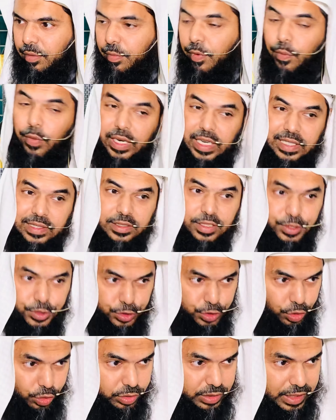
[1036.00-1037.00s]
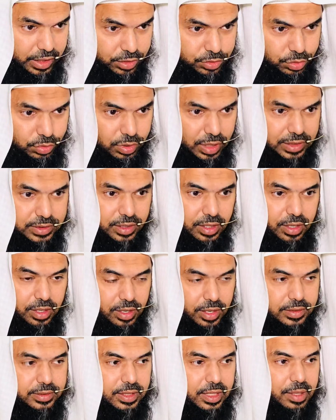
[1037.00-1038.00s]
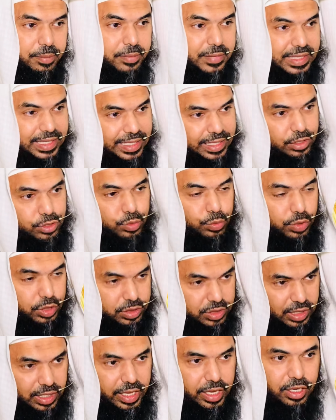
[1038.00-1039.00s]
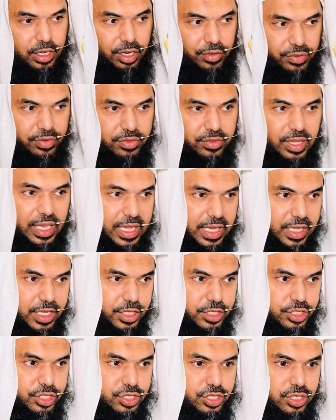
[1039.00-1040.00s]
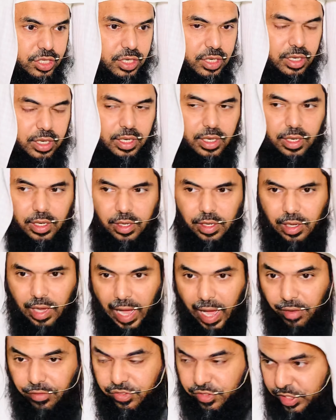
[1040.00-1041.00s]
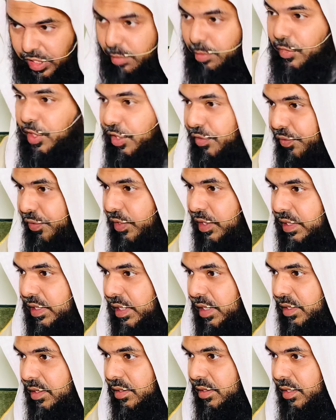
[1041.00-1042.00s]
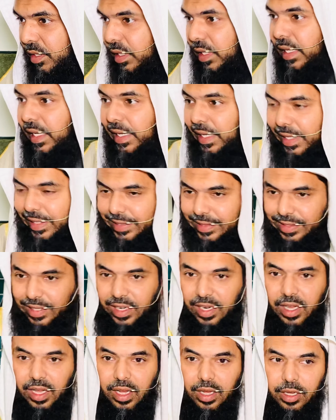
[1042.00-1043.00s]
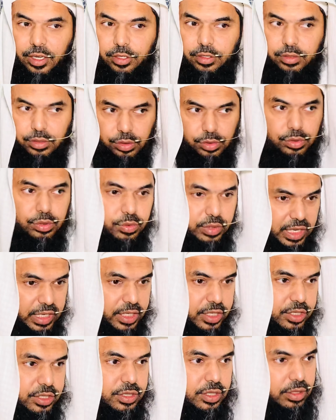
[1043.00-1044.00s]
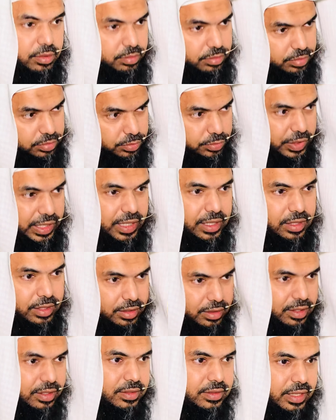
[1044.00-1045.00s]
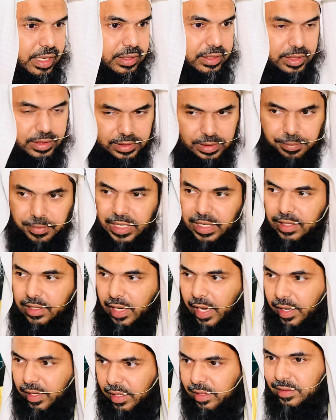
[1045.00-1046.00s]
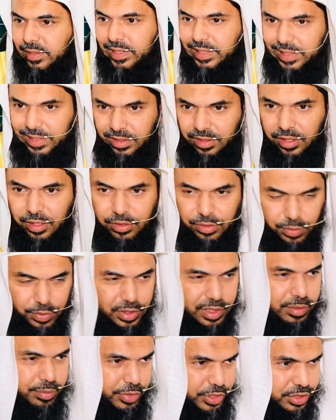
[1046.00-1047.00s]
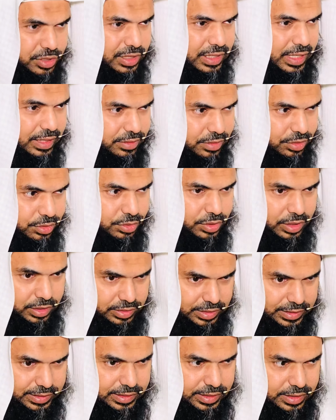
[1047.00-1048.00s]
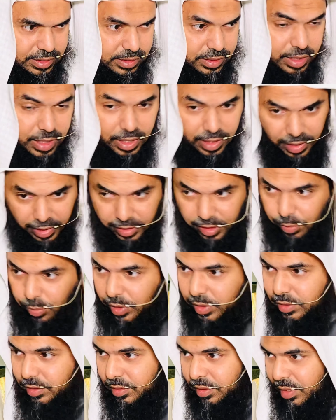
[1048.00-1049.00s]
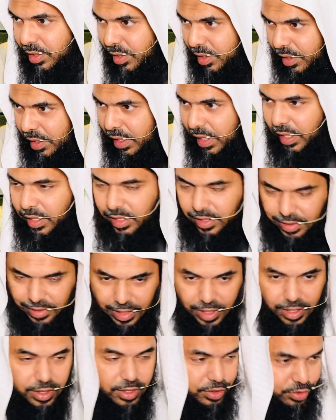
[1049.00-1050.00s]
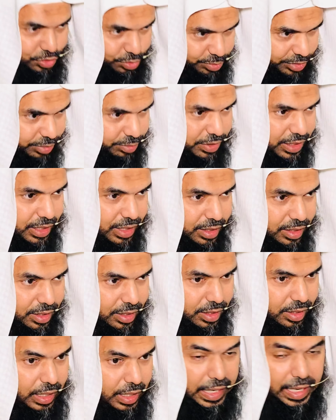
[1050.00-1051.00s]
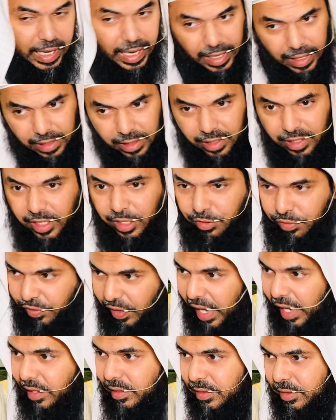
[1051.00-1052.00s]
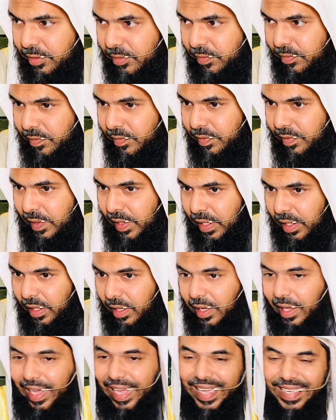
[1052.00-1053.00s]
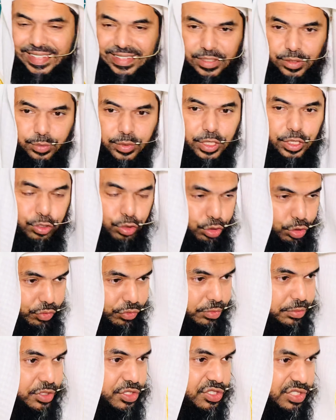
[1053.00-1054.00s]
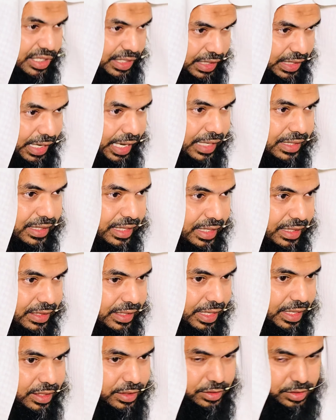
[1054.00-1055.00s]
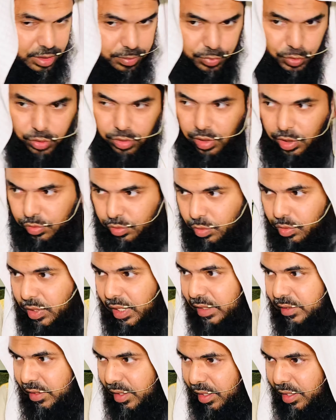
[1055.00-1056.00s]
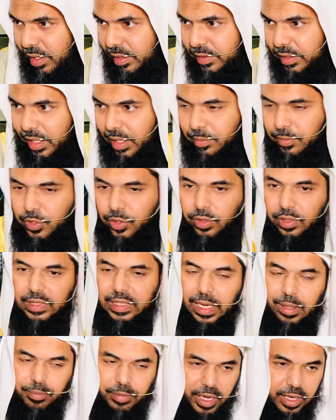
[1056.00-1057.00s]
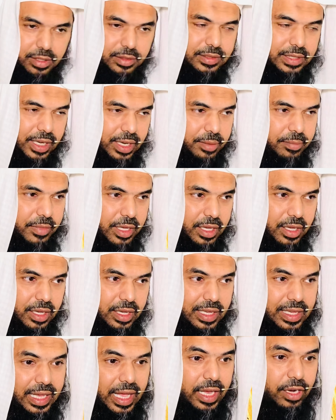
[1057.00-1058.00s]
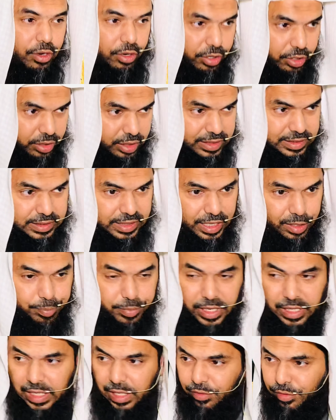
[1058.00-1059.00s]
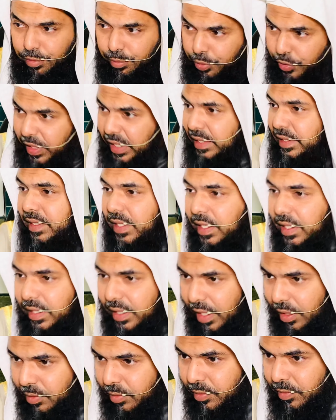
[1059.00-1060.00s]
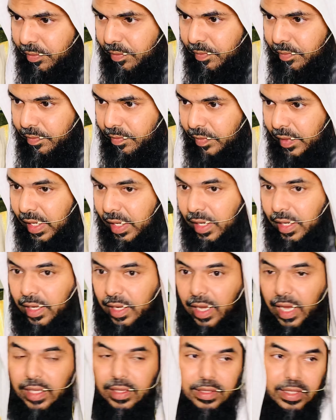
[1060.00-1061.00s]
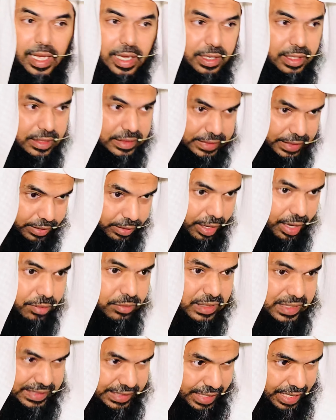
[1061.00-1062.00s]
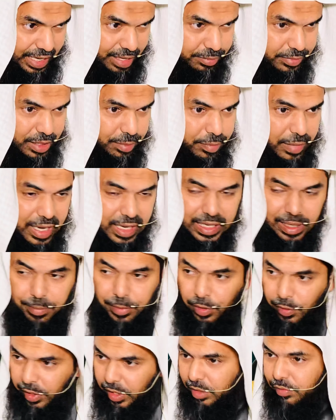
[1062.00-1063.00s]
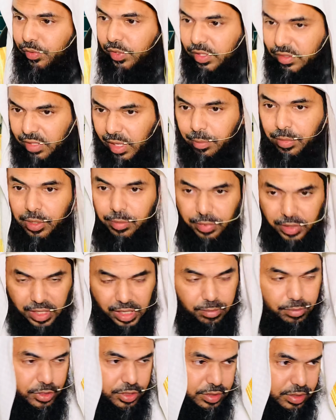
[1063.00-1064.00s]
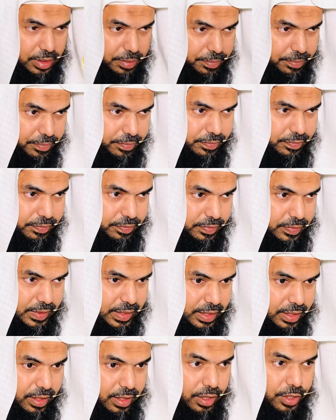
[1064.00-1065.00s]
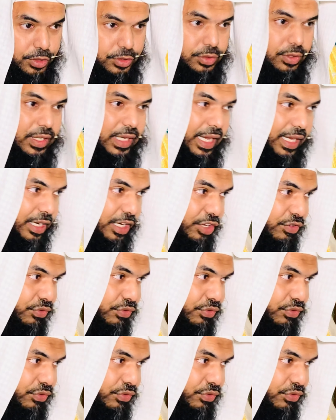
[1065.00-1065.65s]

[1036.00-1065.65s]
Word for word: But what does this show that Rasulullah did towards the later of his age have some differences in his salah due to age and weight and things like this? I mean, he died at 63. So when a person gets into their 60s, and he was, and in the end, a human being, and in fact, as we know from the Sahih Hadith that in Tabuk, Rasulullah during that battle time, he had hurt his hip and he even prayed sitting down. And that is around the time that Malik ibn Huwayrith, for example, became Muslim. So again,